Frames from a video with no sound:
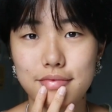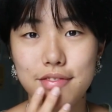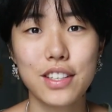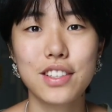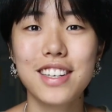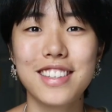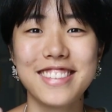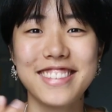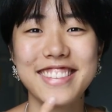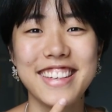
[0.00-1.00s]
felt good.
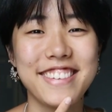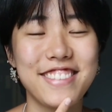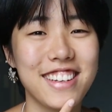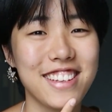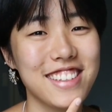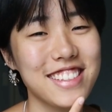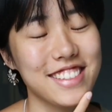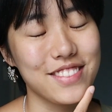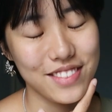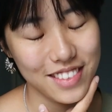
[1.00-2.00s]
It felt
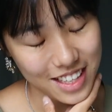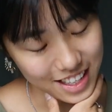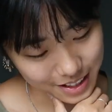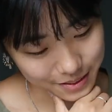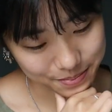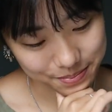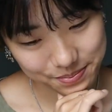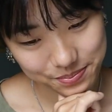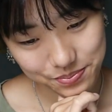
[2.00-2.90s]
awesome. And